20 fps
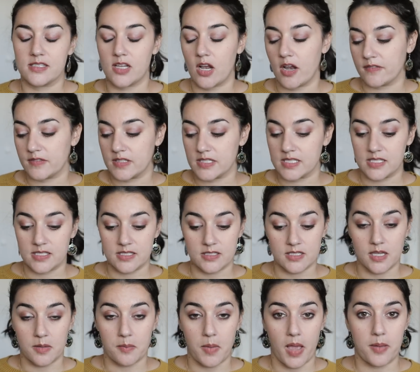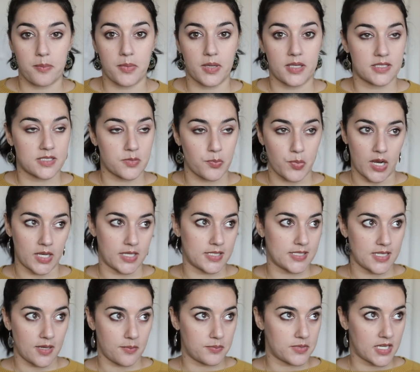Sorry if this is TMI, but it's a
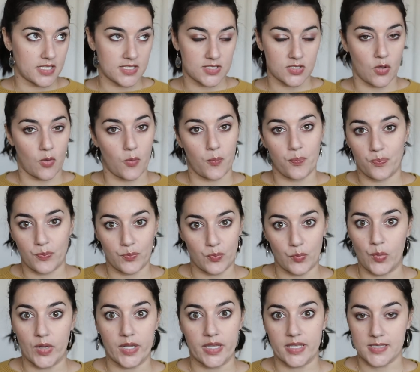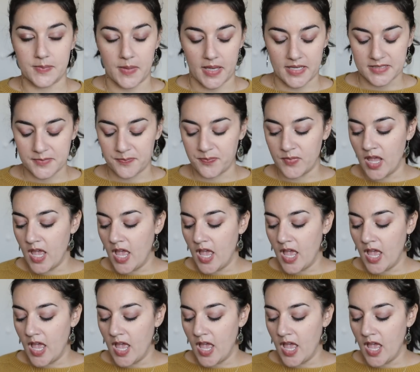pregnancy update, so what do you expect?